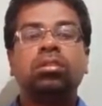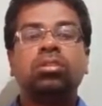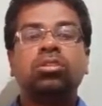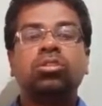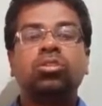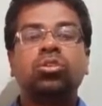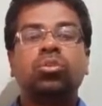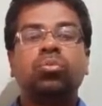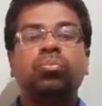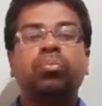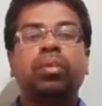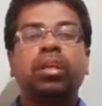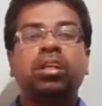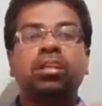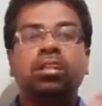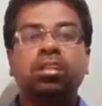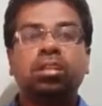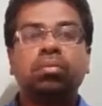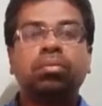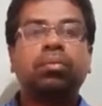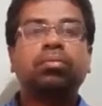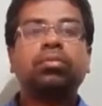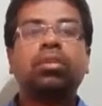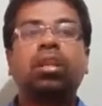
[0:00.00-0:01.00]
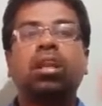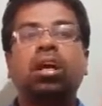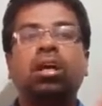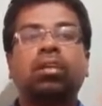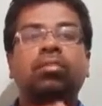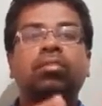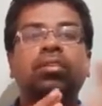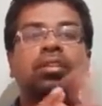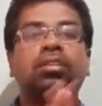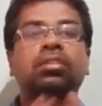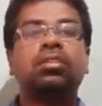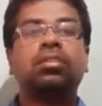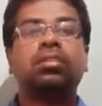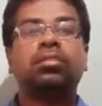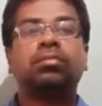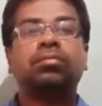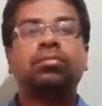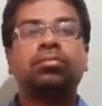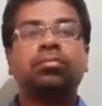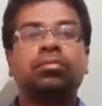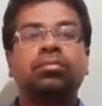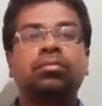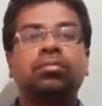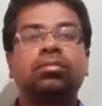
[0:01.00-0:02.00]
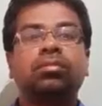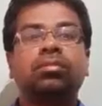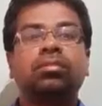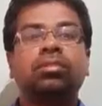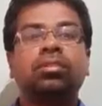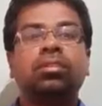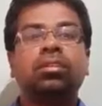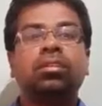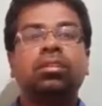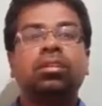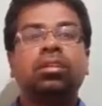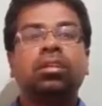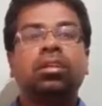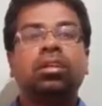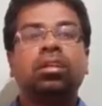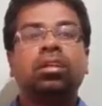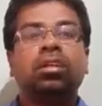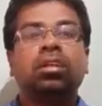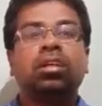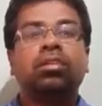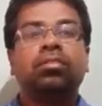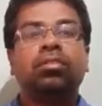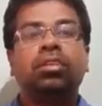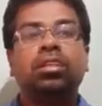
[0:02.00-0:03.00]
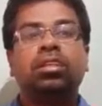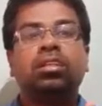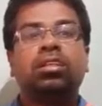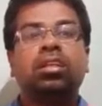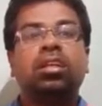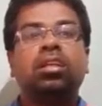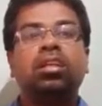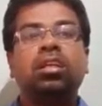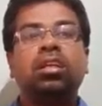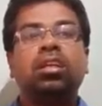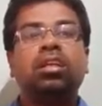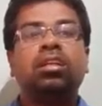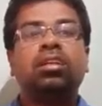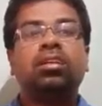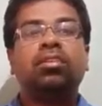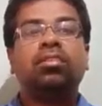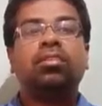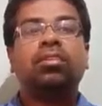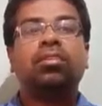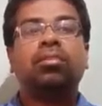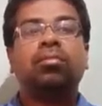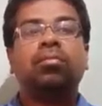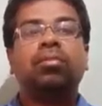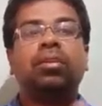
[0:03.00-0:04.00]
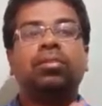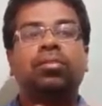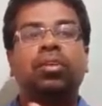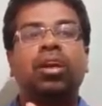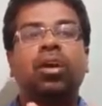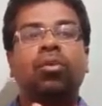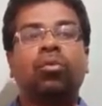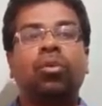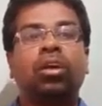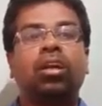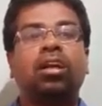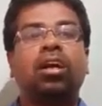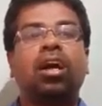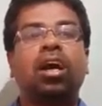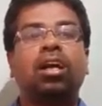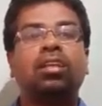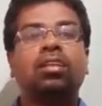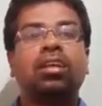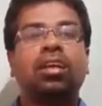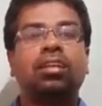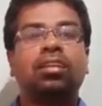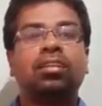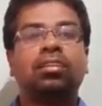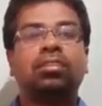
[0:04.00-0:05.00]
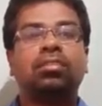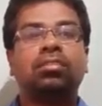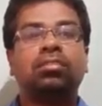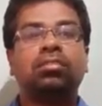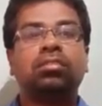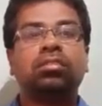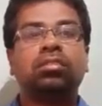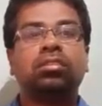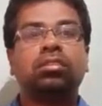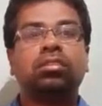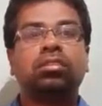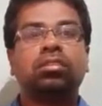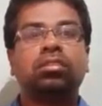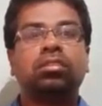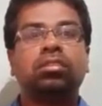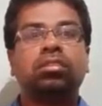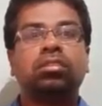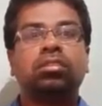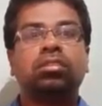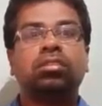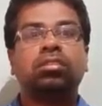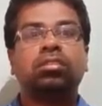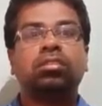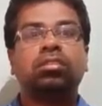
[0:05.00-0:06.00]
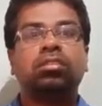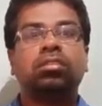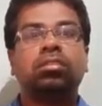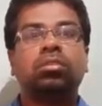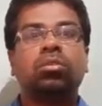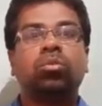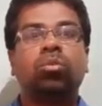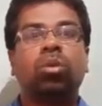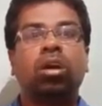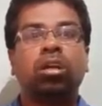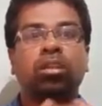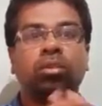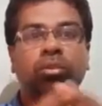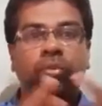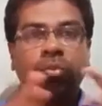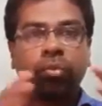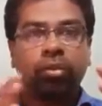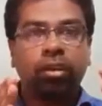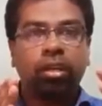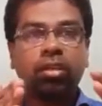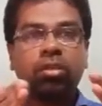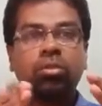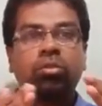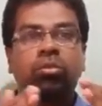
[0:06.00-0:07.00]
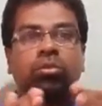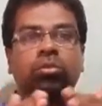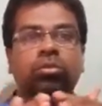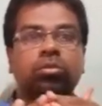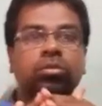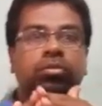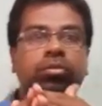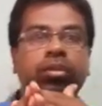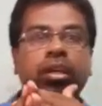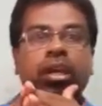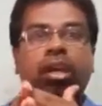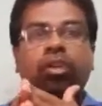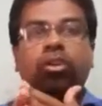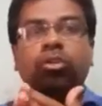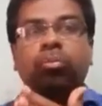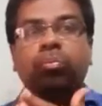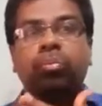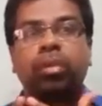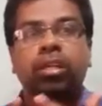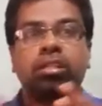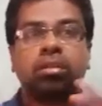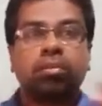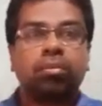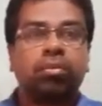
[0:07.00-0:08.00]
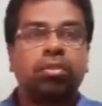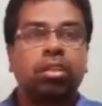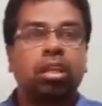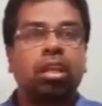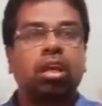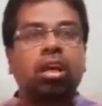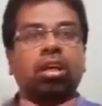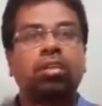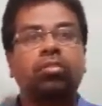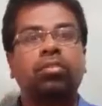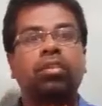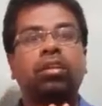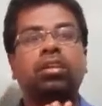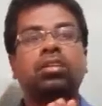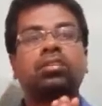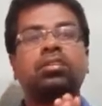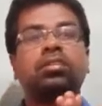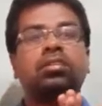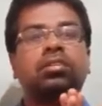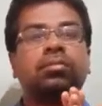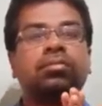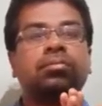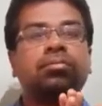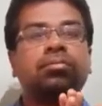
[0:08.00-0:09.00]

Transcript: So brush up the language. We studied, but we have forgotten. What we do, we have to brush up the language.